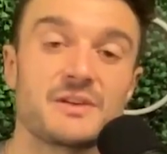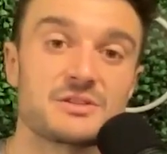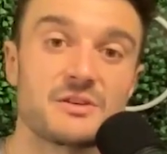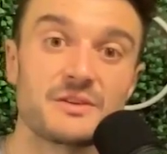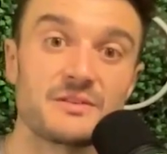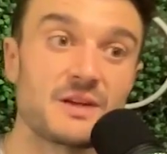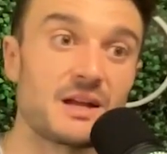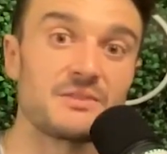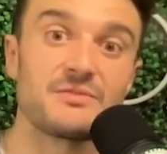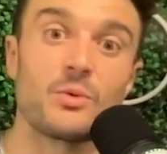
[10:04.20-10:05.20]
HRV of
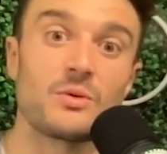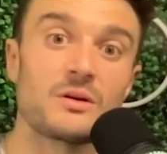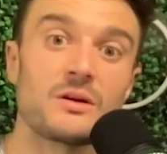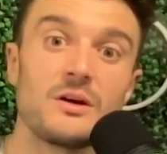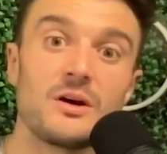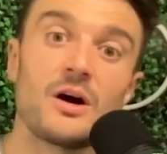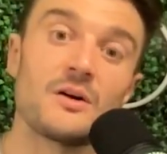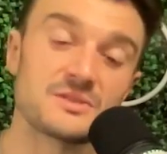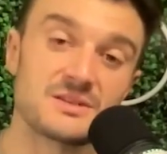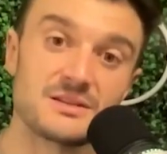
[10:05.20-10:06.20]
94
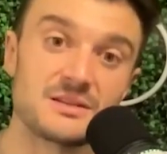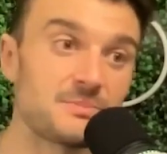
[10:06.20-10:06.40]
all of a sudden